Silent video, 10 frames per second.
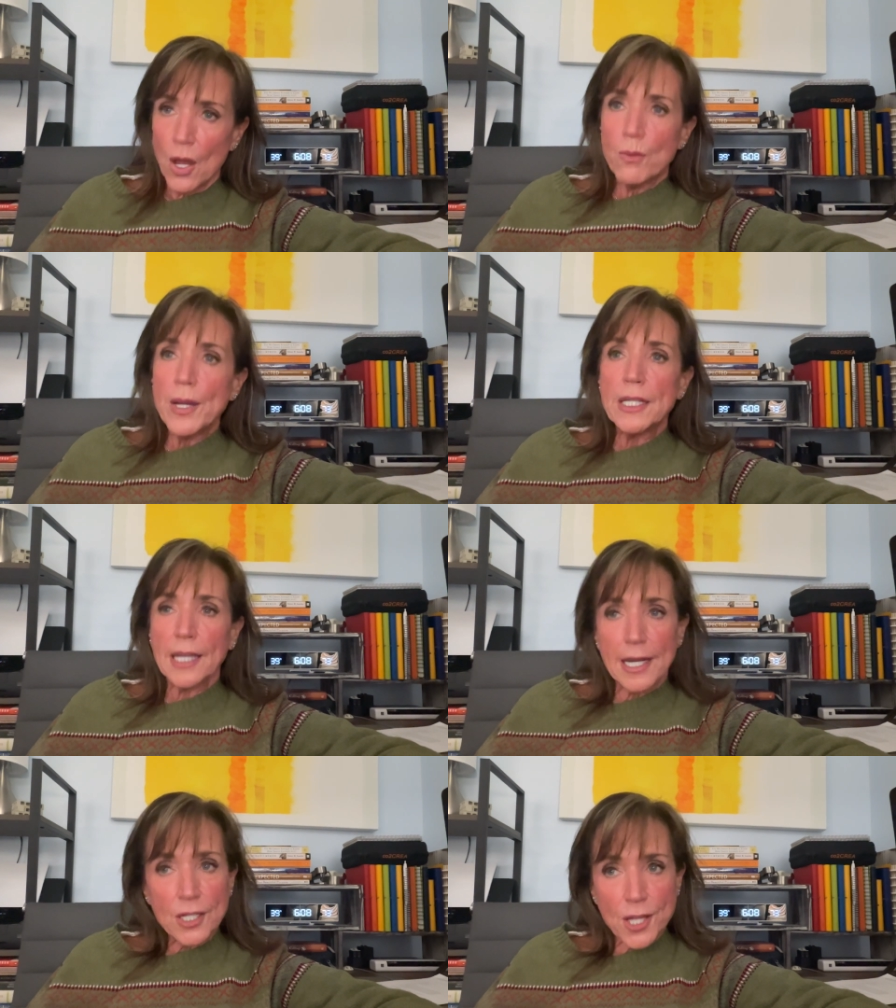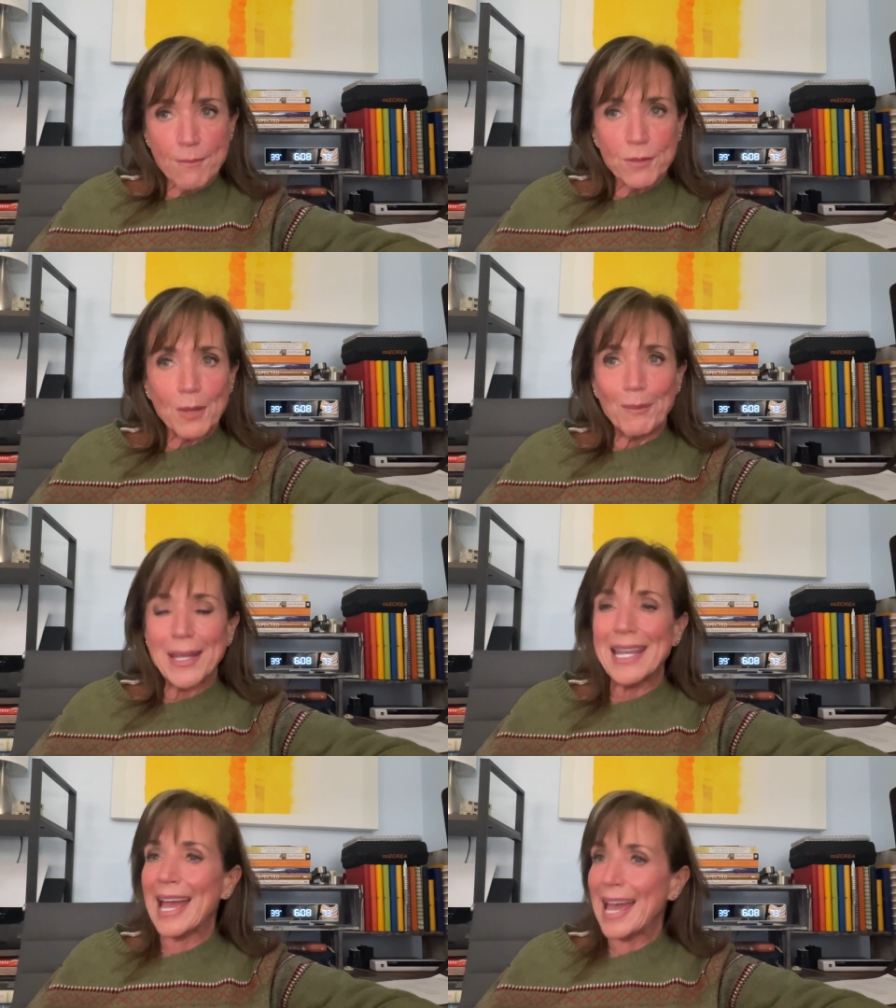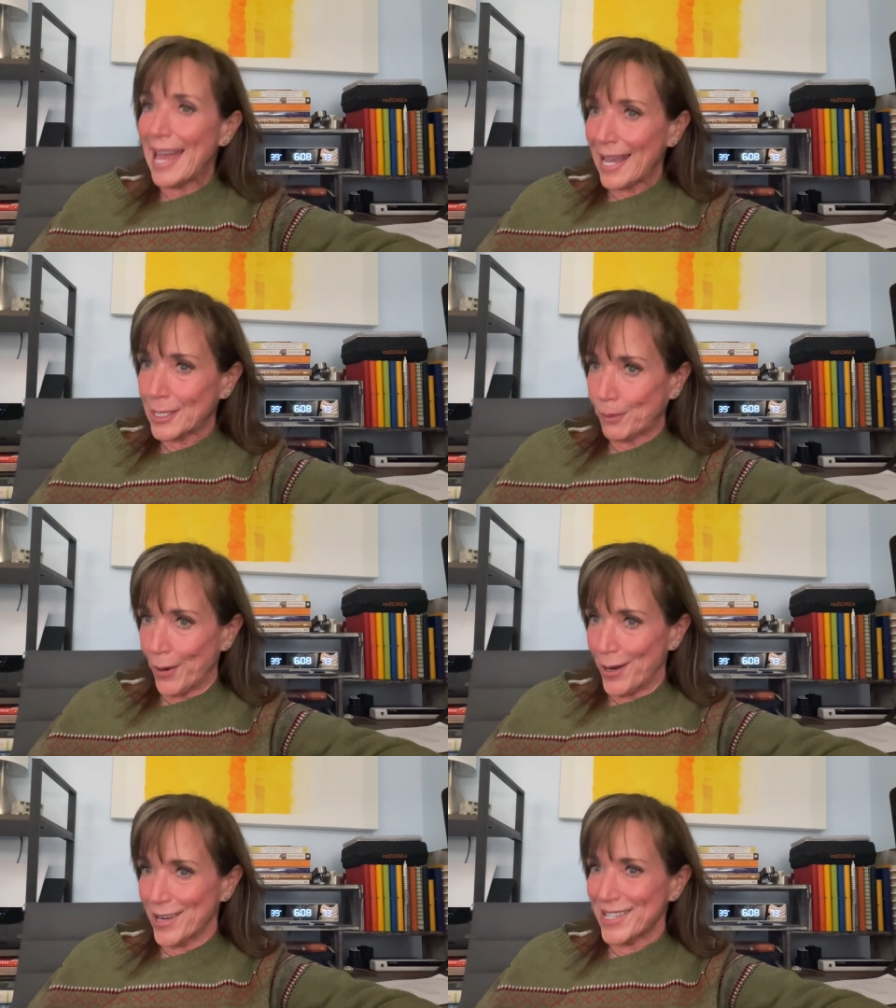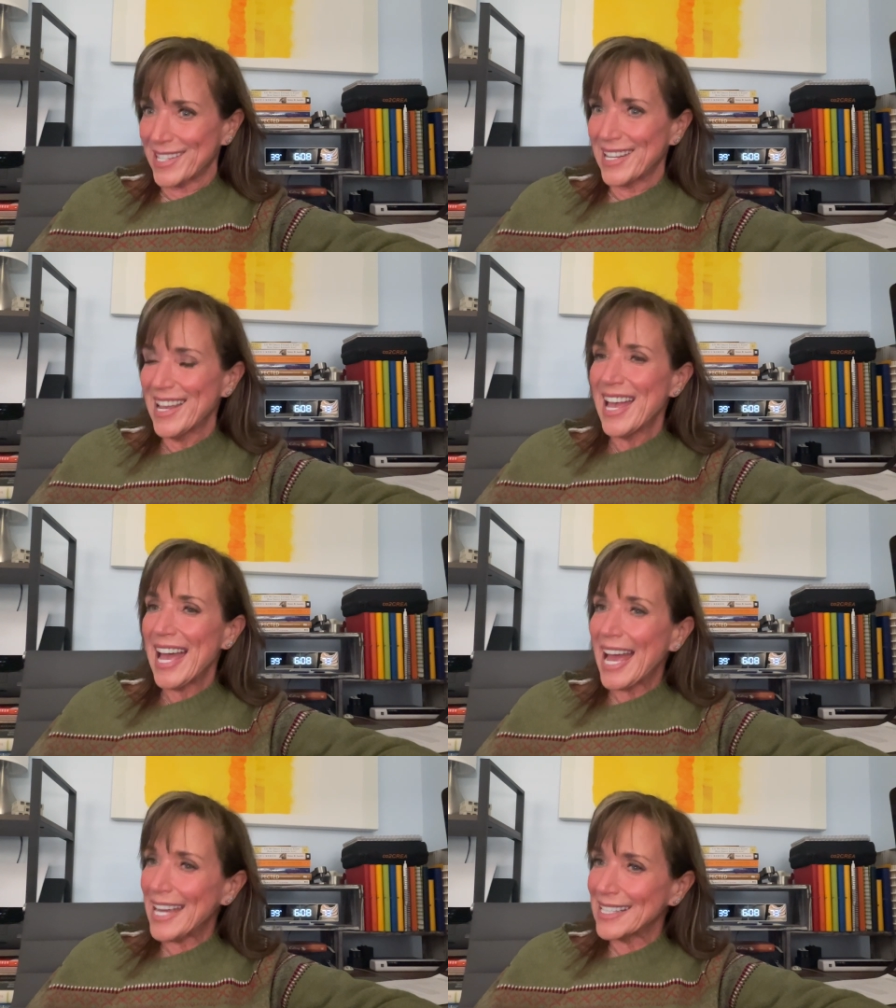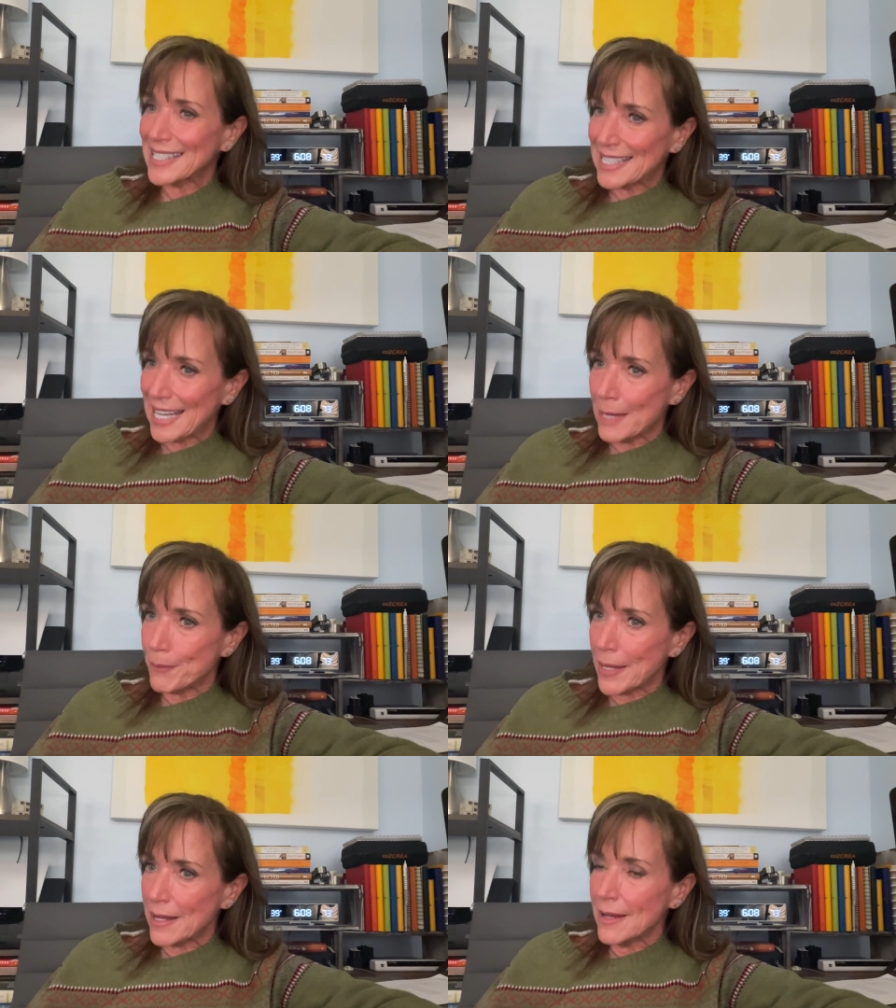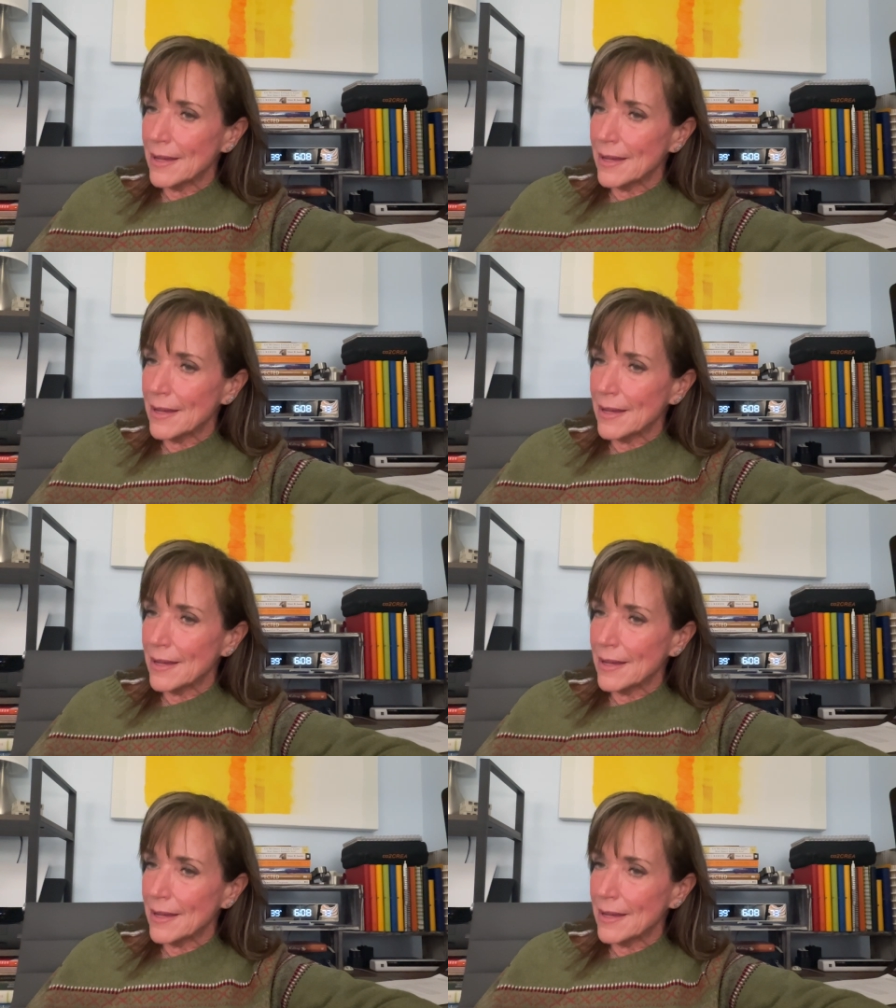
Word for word: We teach them to be experts at escaping